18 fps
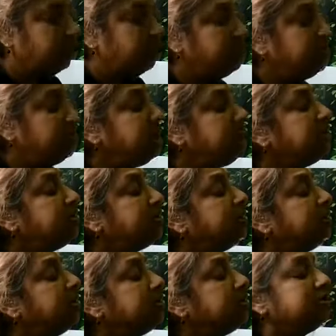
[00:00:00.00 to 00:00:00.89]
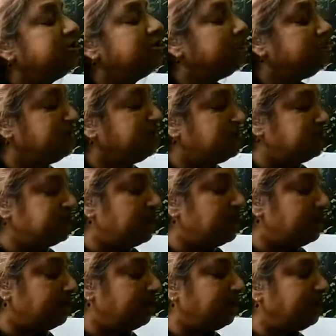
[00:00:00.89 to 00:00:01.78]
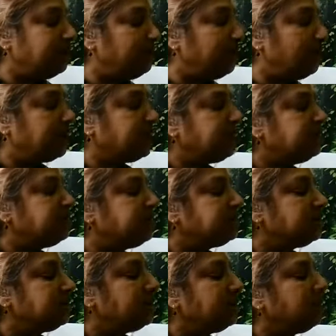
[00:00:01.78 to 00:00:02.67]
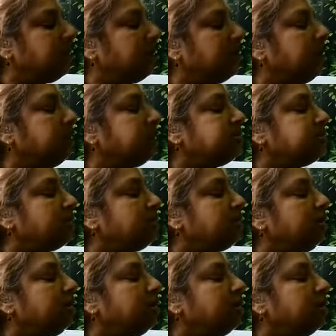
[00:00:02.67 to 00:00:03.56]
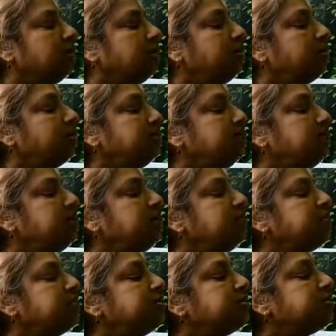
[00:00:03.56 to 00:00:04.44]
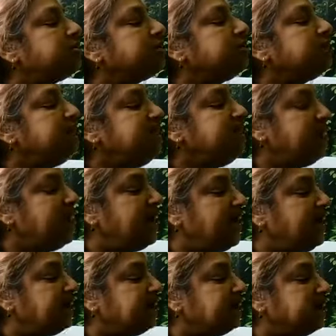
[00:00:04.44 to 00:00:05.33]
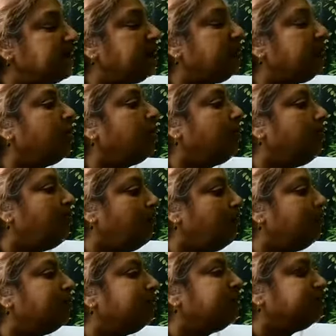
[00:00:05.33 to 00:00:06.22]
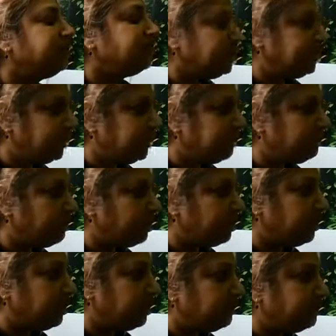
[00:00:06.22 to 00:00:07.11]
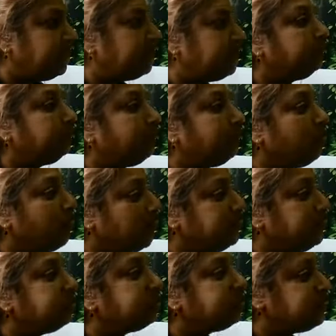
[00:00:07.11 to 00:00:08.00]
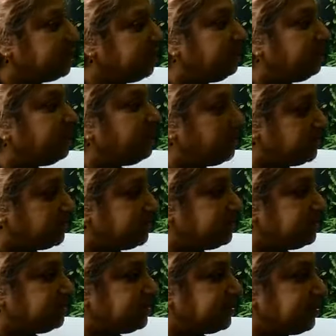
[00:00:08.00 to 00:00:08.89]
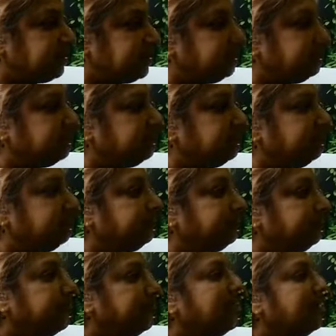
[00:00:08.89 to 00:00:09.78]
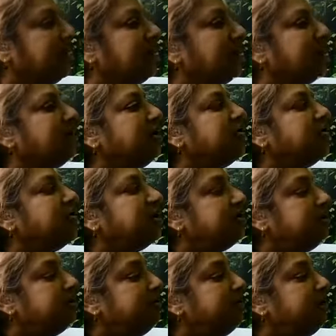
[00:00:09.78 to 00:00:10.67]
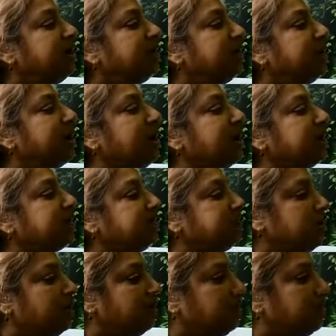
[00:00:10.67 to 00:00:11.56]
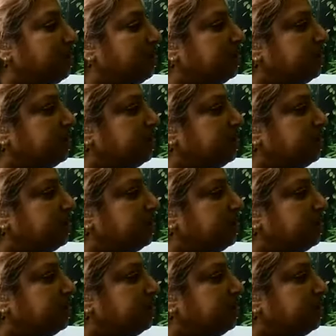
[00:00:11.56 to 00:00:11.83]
You need to. No, it's not about work. It's you need to create a home for that little boy. That boy is still lost inside. You need to bring him back to your heart.